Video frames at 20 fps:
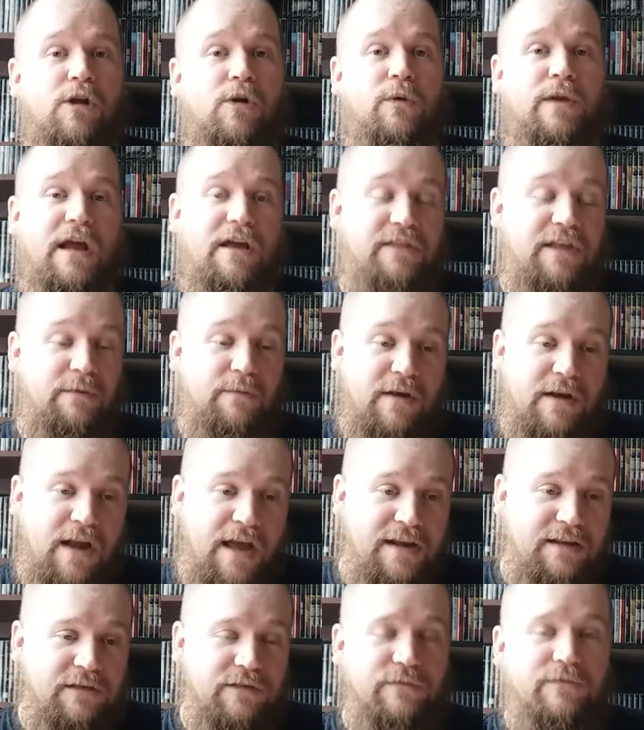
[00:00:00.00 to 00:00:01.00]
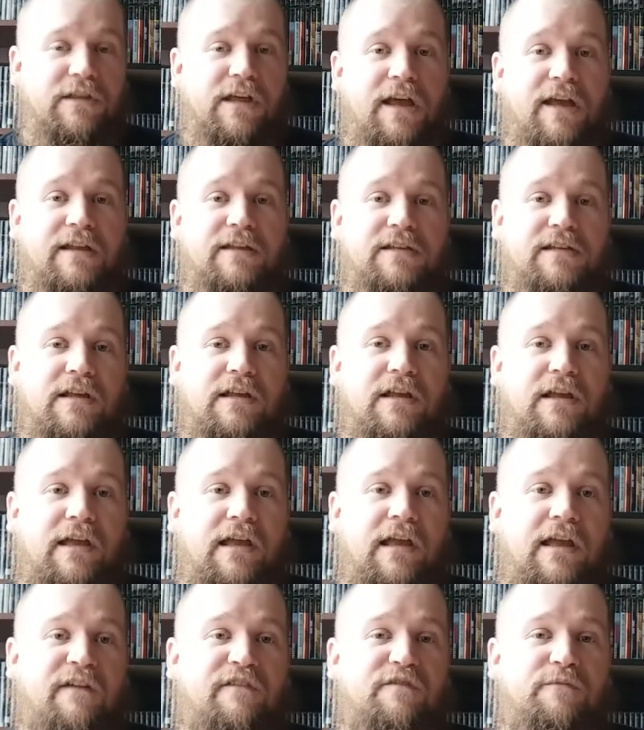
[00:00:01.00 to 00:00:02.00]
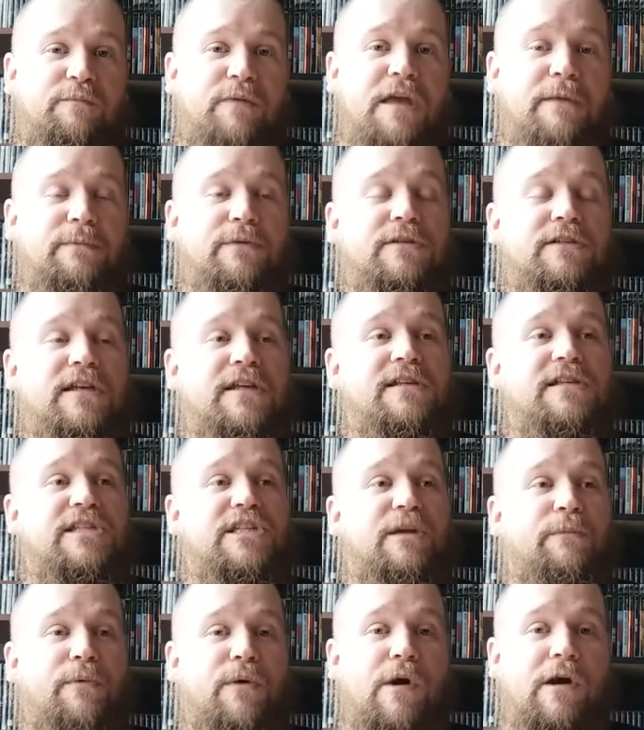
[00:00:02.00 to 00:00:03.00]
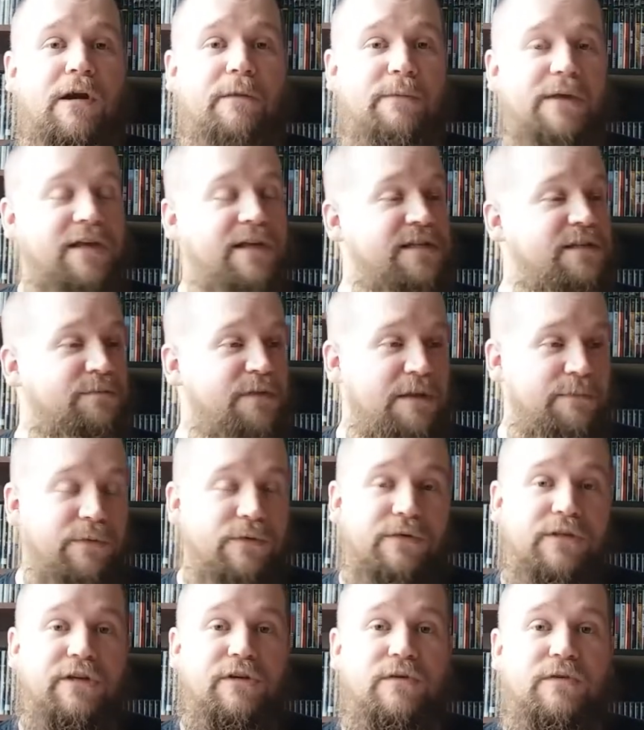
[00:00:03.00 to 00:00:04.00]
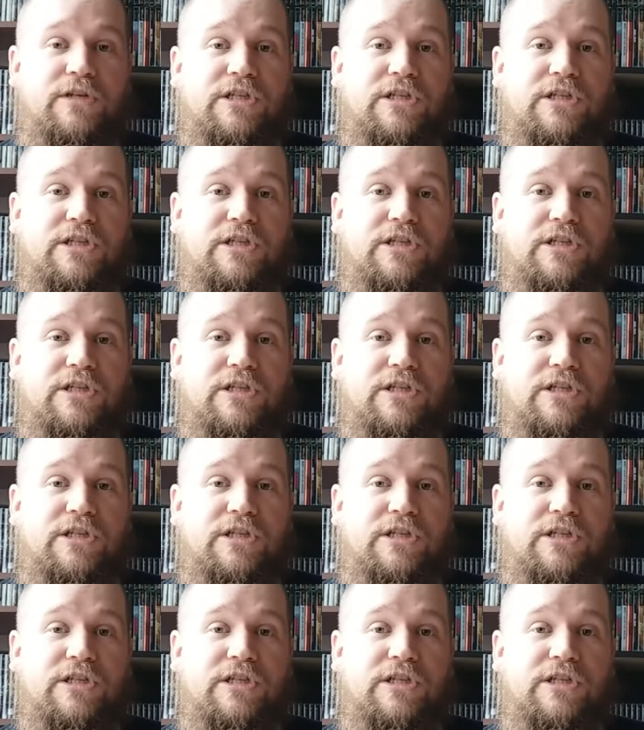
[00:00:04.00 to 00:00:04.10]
Now, they would not do that if people didn't support it because people do.